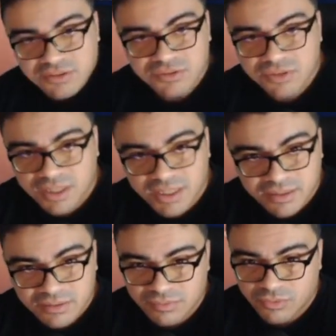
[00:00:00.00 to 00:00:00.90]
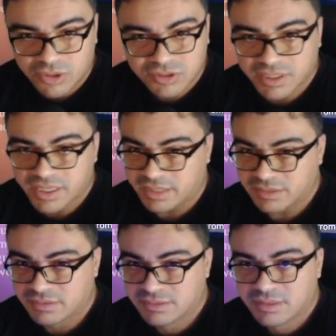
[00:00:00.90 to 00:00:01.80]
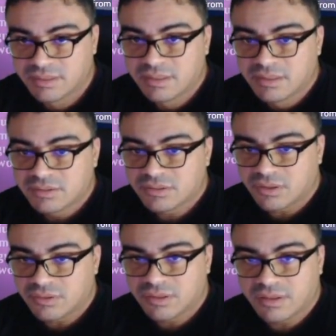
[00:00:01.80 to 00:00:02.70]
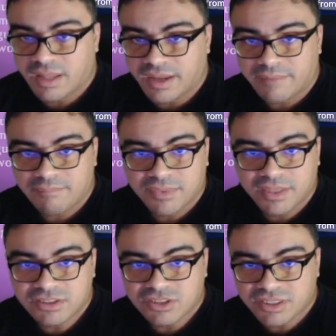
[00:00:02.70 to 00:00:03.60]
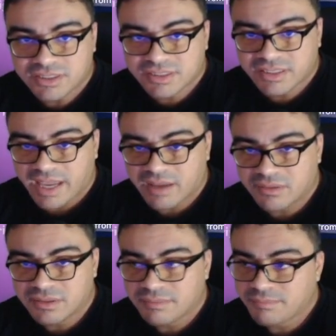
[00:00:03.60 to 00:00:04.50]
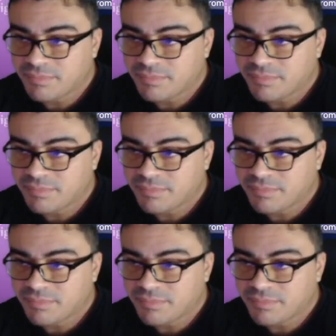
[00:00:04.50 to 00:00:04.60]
you collect the worse it gets so like this should have scaled